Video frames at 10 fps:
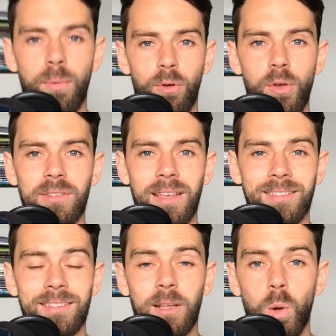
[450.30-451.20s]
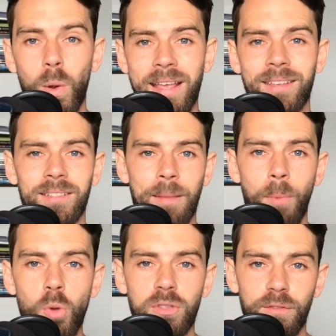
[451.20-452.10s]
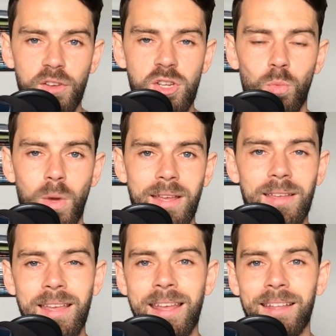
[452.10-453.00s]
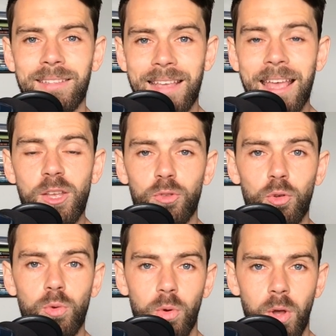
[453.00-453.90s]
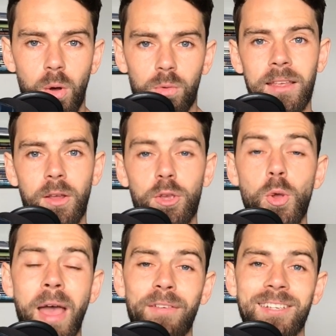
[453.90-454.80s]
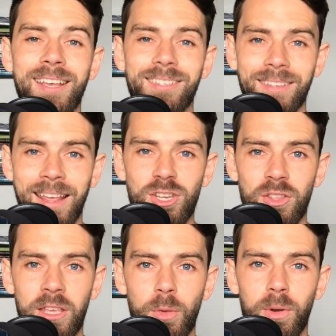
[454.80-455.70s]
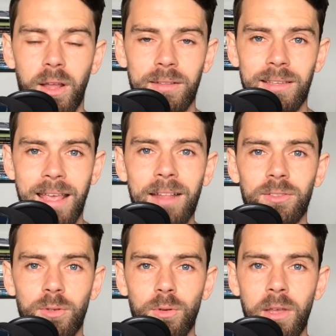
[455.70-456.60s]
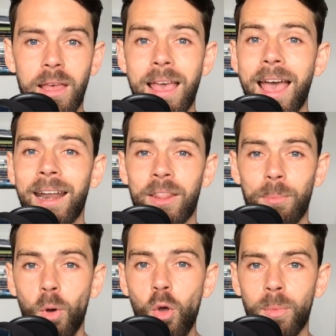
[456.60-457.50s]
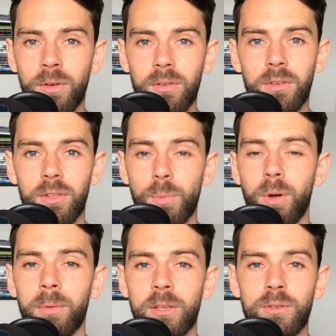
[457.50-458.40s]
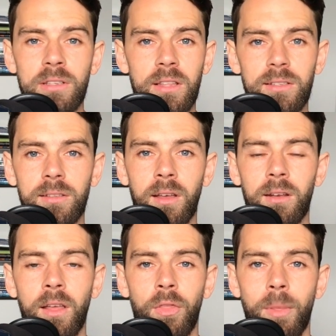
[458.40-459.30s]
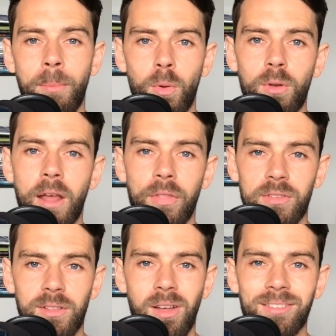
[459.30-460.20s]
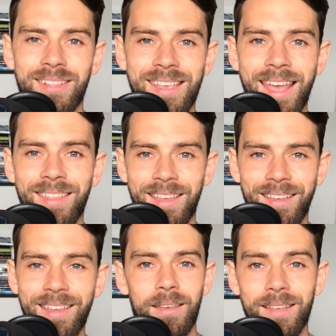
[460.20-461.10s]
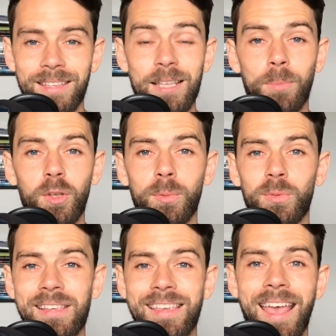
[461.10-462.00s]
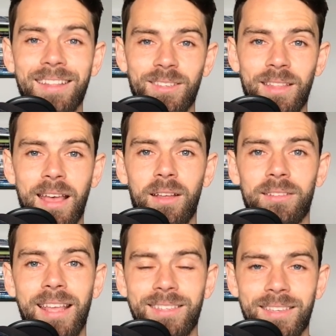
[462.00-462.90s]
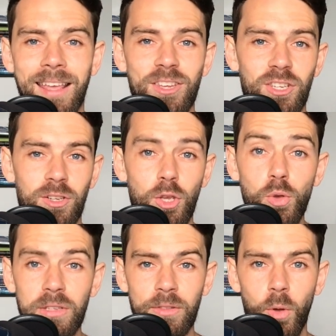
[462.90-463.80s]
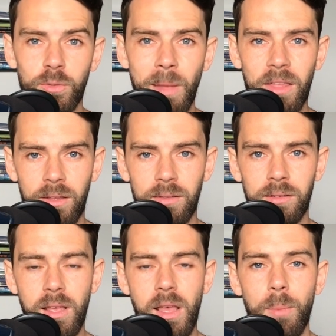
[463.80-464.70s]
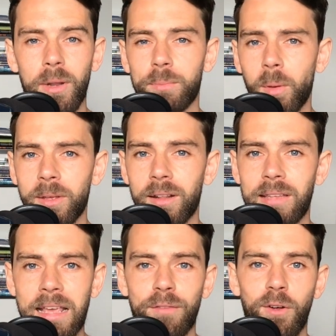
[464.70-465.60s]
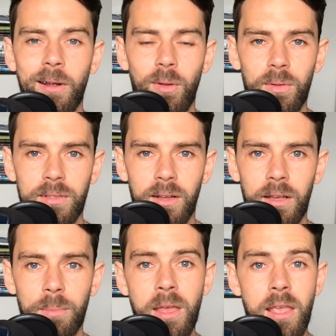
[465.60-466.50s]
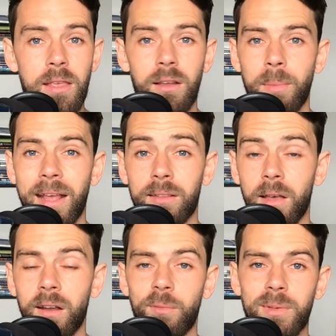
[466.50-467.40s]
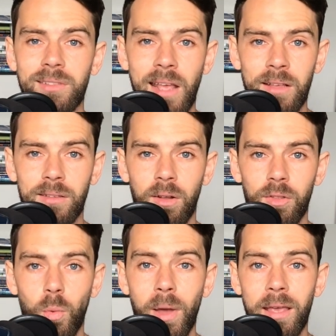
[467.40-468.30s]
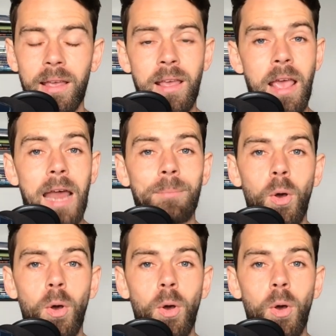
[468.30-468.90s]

process is the quickest and most efficient way to get you to your goal. You know, you have a destination that you would like to get to, and at the moment, you're probably using the sun, the moon, and the stars to get there. Yes, it is possible to get to that destination using those methods, but it's probably going to take a very long time. You're going to make a ton of mistakes along the way, and